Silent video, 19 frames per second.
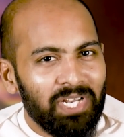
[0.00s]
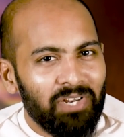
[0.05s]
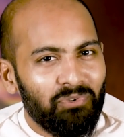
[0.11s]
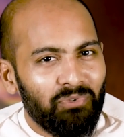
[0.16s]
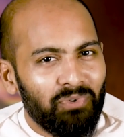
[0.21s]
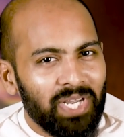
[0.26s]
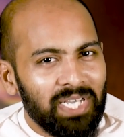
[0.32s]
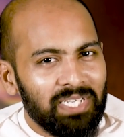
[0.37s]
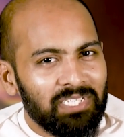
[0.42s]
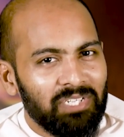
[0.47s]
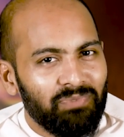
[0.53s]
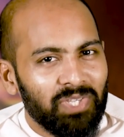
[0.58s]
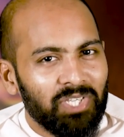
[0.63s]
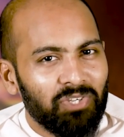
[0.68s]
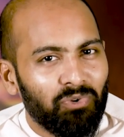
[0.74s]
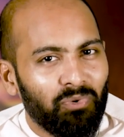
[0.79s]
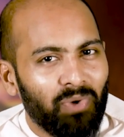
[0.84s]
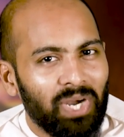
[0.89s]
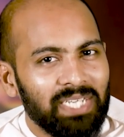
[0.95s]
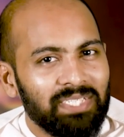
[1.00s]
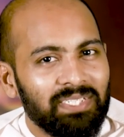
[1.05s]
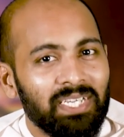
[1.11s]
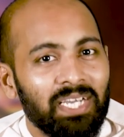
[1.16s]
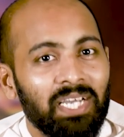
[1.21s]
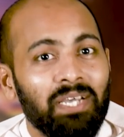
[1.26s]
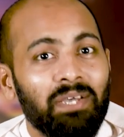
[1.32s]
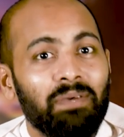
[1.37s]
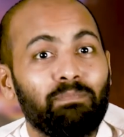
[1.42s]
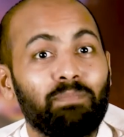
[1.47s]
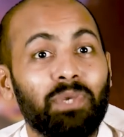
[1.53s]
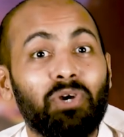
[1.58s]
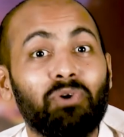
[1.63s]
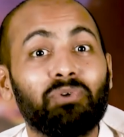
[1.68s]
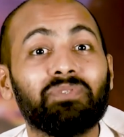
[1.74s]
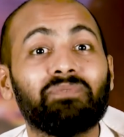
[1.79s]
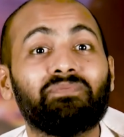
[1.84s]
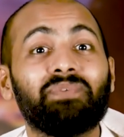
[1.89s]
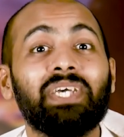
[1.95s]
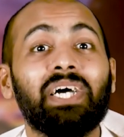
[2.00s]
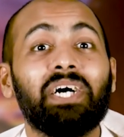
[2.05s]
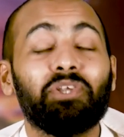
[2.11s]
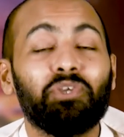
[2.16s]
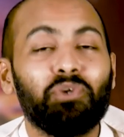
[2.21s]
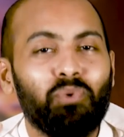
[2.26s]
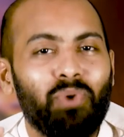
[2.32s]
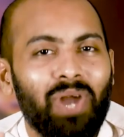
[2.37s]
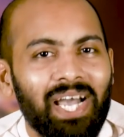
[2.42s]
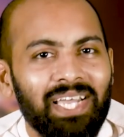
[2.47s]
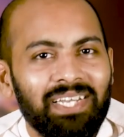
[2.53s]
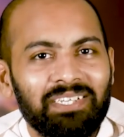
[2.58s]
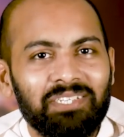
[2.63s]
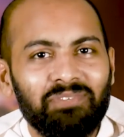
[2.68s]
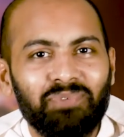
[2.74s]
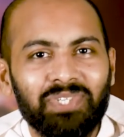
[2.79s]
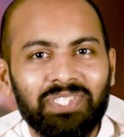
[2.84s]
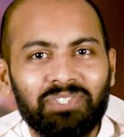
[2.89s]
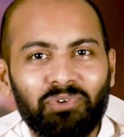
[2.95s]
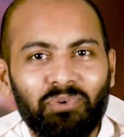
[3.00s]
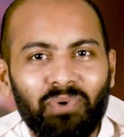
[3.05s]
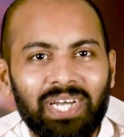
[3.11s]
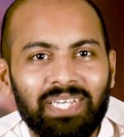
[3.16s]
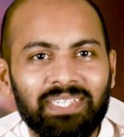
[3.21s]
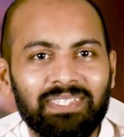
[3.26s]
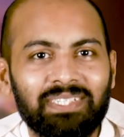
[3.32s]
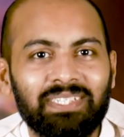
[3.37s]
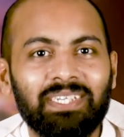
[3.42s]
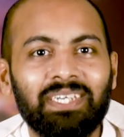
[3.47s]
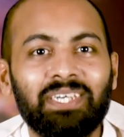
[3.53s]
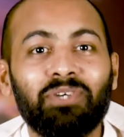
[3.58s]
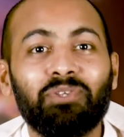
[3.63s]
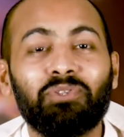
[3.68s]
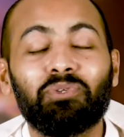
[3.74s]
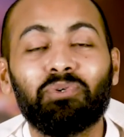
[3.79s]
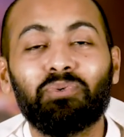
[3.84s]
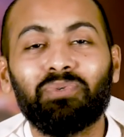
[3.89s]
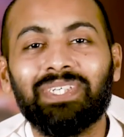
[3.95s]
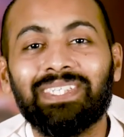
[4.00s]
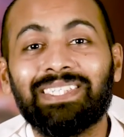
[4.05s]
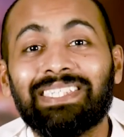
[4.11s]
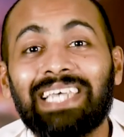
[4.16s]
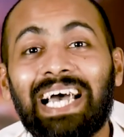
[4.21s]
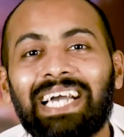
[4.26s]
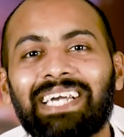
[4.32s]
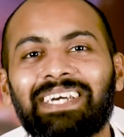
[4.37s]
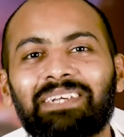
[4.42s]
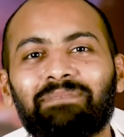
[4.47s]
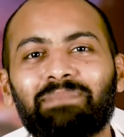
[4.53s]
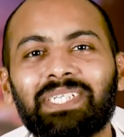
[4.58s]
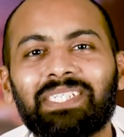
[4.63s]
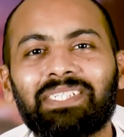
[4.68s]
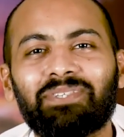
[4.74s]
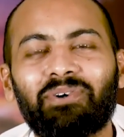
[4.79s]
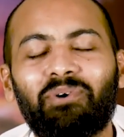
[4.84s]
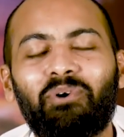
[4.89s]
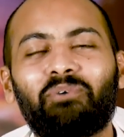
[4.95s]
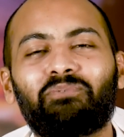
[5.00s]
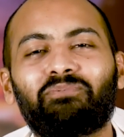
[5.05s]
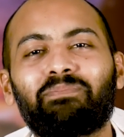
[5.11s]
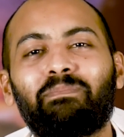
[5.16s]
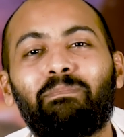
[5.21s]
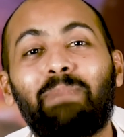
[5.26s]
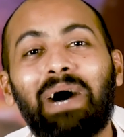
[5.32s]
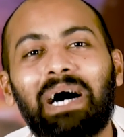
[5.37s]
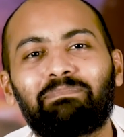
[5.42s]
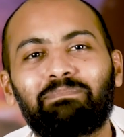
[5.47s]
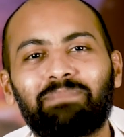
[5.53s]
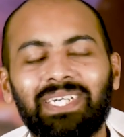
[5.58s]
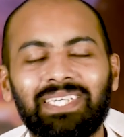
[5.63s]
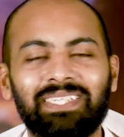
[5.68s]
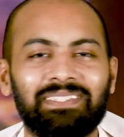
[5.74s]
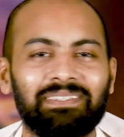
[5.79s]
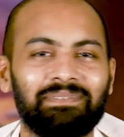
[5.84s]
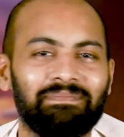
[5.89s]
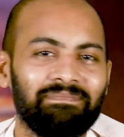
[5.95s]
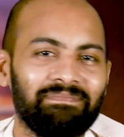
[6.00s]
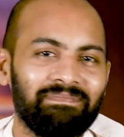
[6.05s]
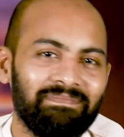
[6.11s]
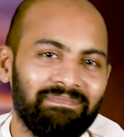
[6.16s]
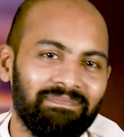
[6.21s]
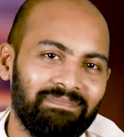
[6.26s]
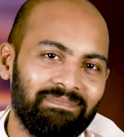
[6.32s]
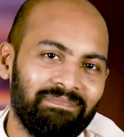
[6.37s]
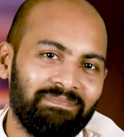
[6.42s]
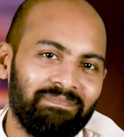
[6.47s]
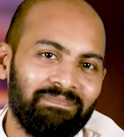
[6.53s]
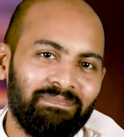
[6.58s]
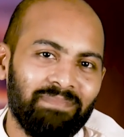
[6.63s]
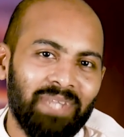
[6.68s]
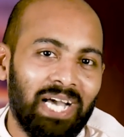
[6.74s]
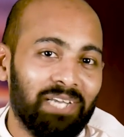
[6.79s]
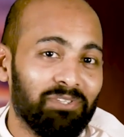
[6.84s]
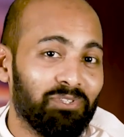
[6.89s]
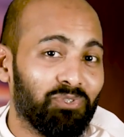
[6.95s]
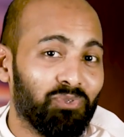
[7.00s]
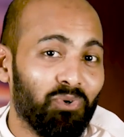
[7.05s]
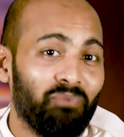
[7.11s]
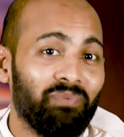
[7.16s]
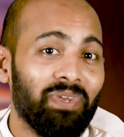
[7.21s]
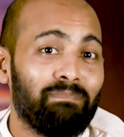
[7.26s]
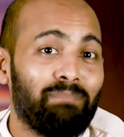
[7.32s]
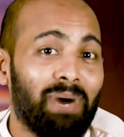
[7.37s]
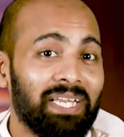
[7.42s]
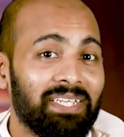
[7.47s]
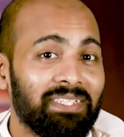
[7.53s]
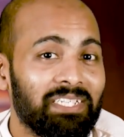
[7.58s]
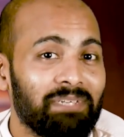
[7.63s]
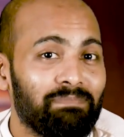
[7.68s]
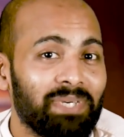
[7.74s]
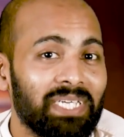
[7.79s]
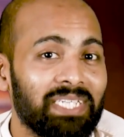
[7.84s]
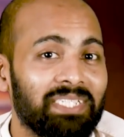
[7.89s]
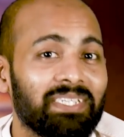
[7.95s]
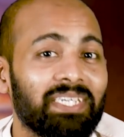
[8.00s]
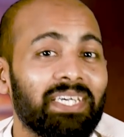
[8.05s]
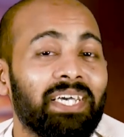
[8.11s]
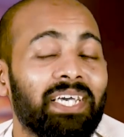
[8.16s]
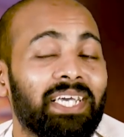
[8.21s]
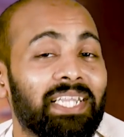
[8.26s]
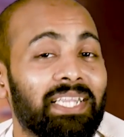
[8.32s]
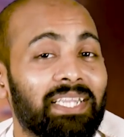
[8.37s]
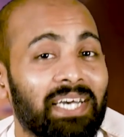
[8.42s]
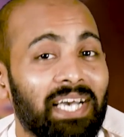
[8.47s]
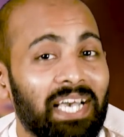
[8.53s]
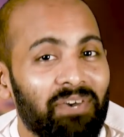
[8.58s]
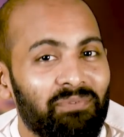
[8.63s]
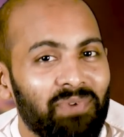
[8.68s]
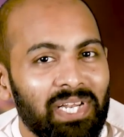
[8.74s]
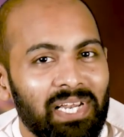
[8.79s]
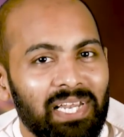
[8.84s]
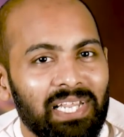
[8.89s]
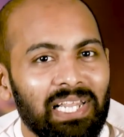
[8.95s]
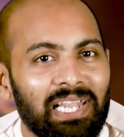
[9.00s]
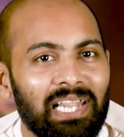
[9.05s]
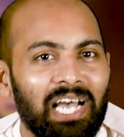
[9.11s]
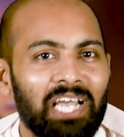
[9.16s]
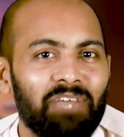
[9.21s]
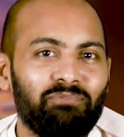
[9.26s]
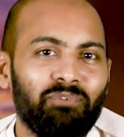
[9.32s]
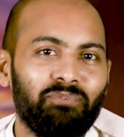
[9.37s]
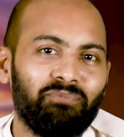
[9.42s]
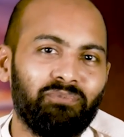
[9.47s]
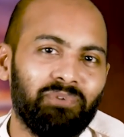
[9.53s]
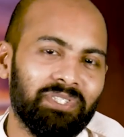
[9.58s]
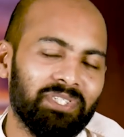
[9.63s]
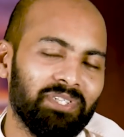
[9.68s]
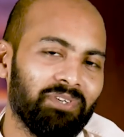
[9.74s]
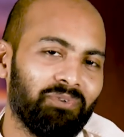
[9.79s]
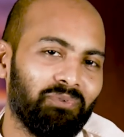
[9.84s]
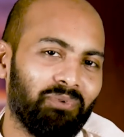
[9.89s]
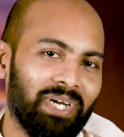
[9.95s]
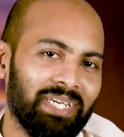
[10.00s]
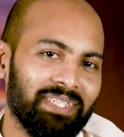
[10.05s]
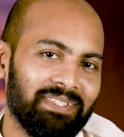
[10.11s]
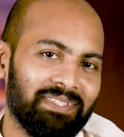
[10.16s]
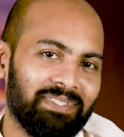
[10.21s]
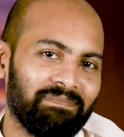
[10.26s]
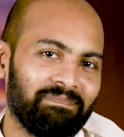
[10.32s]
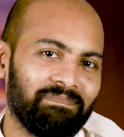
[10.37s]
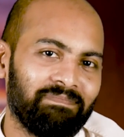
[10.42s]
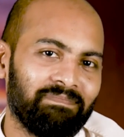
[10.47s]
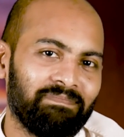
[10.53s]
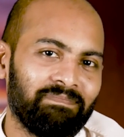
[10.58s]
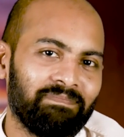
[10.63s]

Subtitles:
been raised with Christ because we are united with Christ through the sacrament of baptism. And so we participate in the heavenly life of risen Christ.